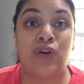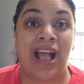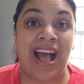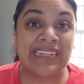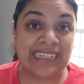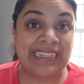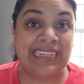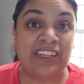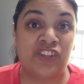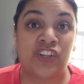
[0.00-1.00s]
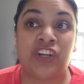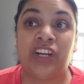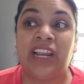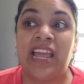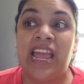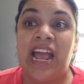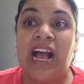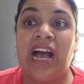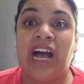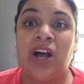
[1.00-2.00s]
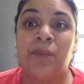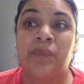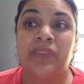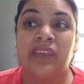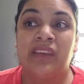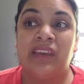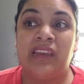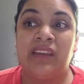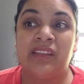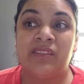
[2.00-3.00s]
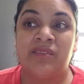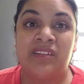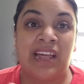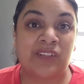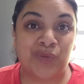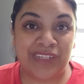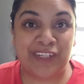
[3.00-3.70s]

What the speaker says: As a teacher, that's what